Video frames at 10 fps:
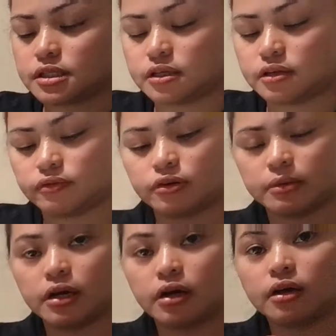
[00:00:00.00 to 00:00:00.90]
for my
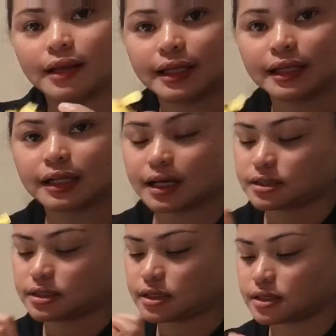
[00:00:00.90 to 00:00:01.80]
online
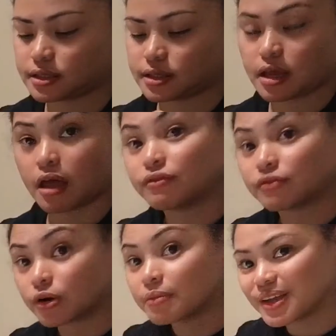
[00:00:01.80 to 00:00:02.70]
classes and for
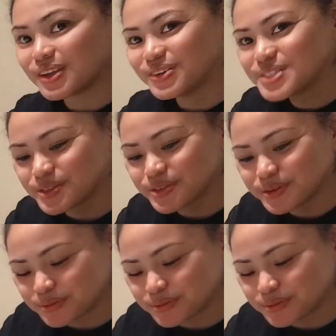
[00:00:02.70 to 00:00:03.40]
my YouTube.